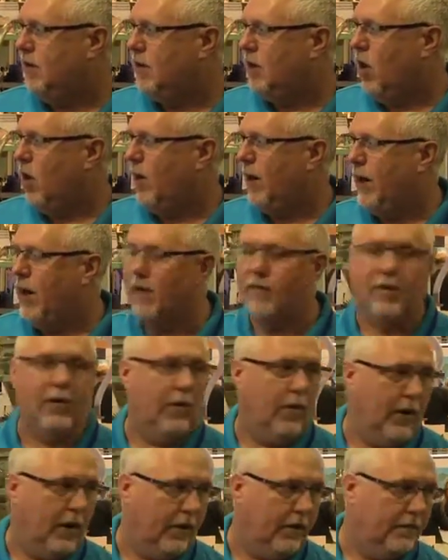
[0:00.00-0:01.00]
going
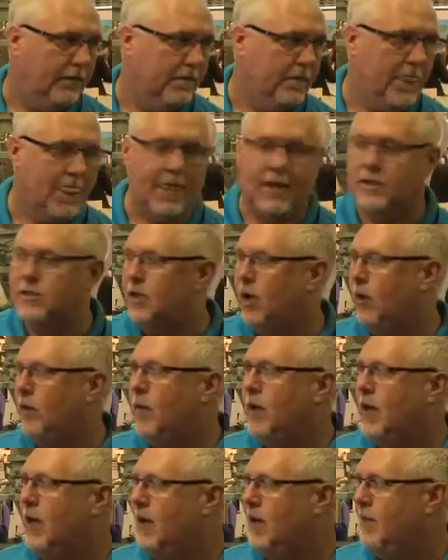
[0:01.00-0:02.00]
everywhere. So
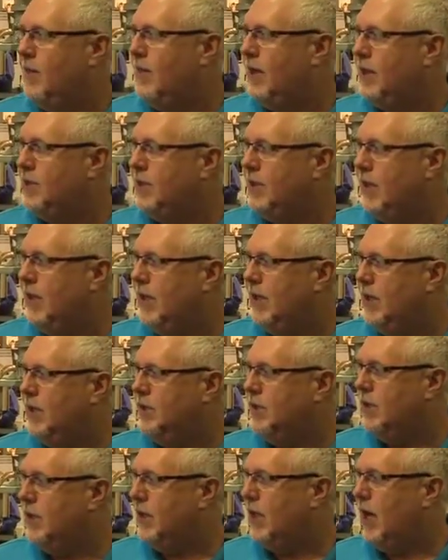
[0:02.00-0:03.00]
this is
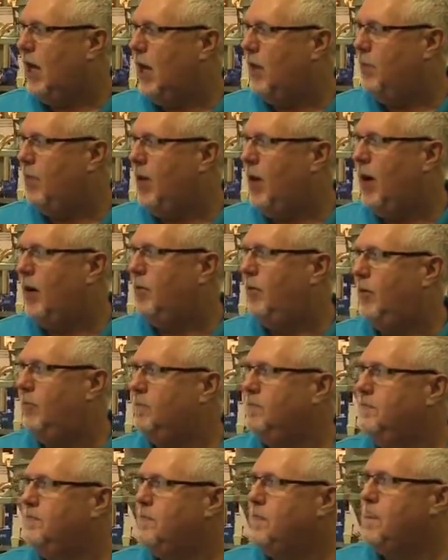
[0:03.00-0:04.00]
a problem.
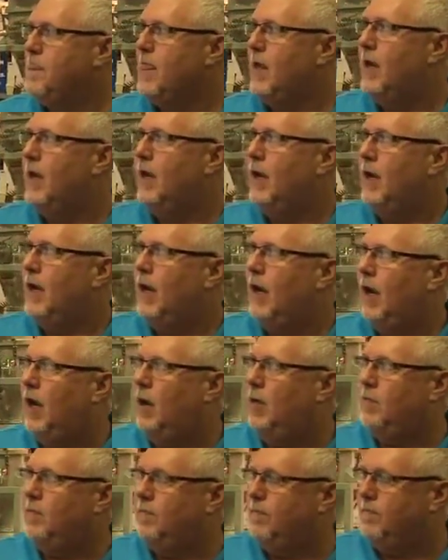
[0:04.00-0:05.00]

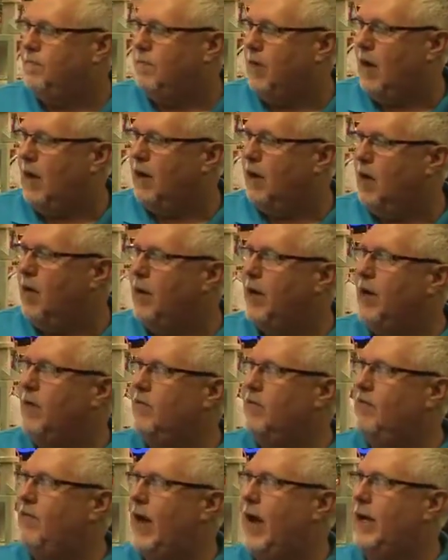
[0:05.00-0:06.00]
Um, unloading
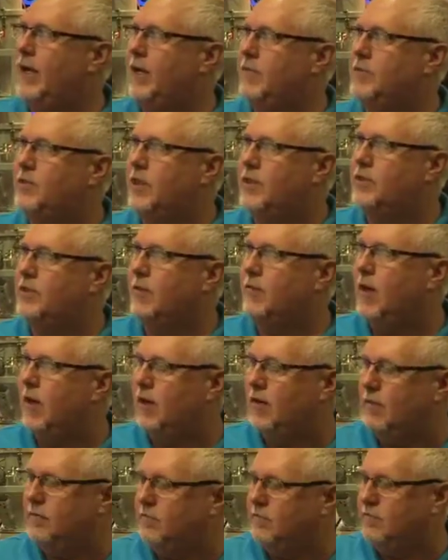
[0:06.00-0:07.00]
of a vacuum system,
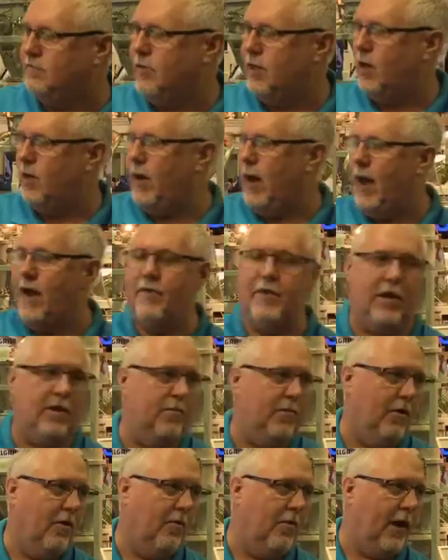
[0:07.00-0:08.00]
though, we don't have any
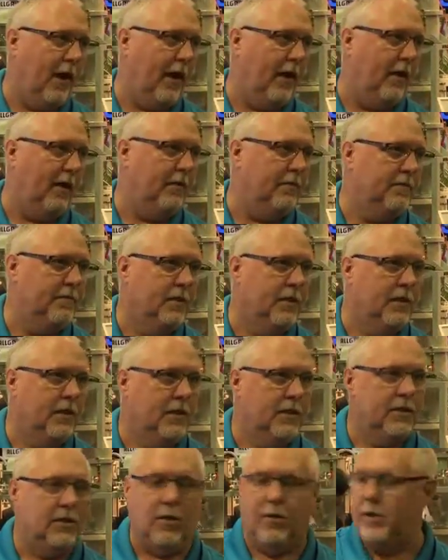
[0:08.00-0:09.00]
blow by air.
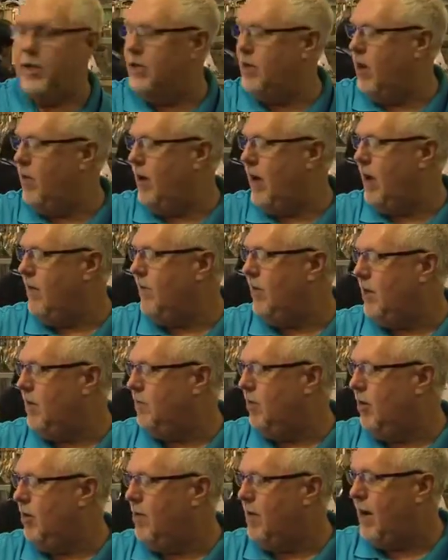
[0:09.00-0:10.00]
So when you don't have any
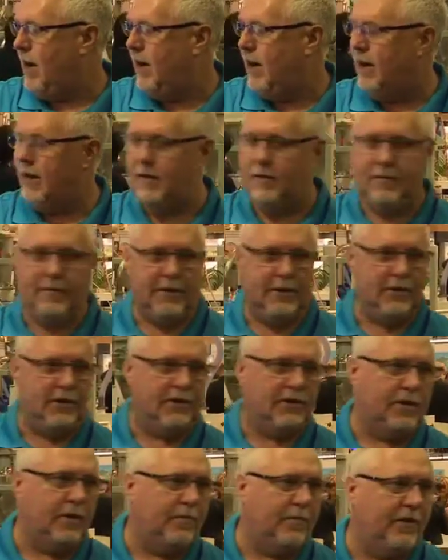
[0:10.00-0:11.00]
blow by air, you're
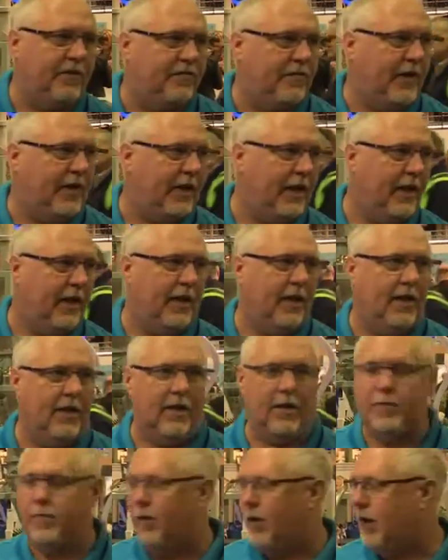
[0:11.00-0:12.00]
just simply feeding it
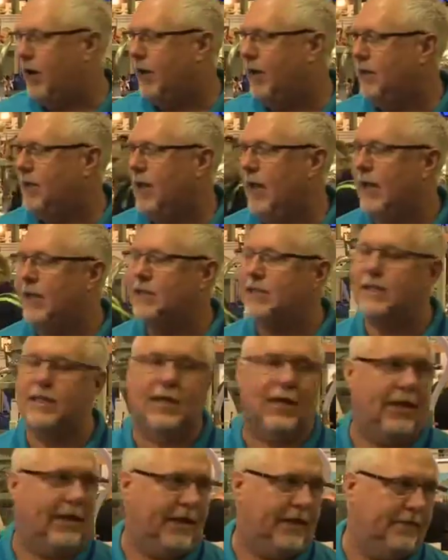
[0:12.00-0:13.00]
into the product nice and
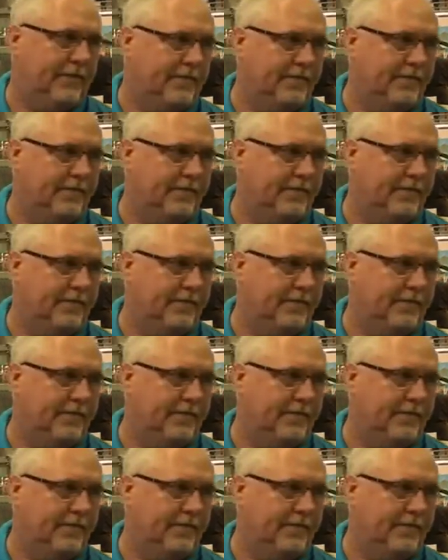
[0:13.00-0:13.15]
clean.